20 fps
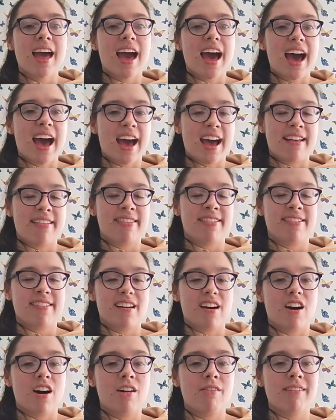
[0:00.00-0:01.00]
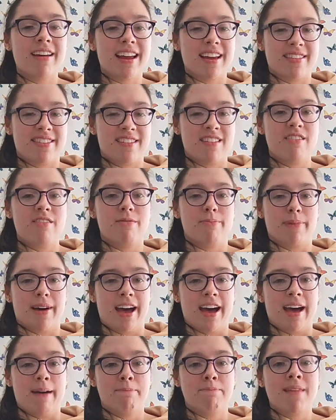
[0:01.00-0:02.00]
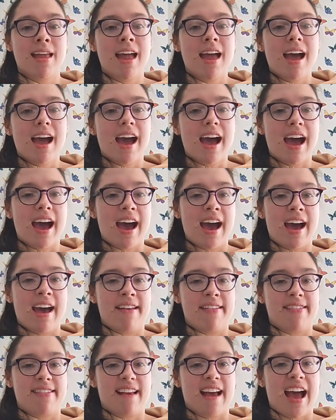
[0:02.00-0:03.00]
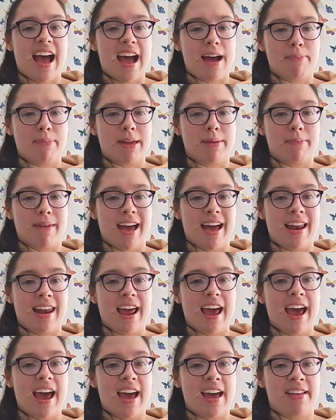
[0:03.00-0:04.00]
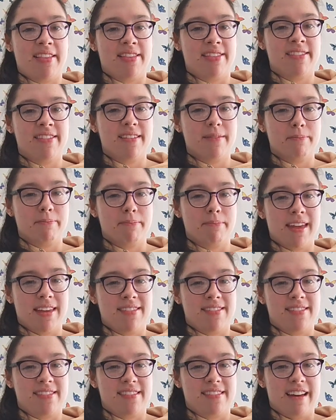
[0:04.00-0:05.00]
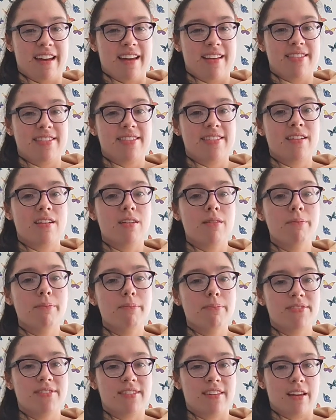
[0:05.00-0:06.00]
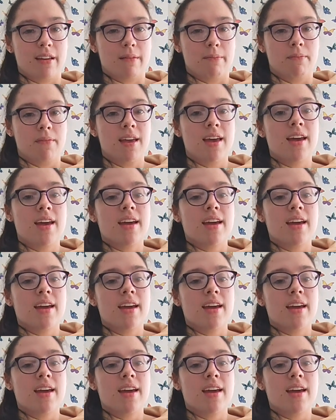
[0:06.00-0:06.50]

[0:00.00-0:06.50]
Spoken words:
and Oduba as Happy Man and Mr. Thompson.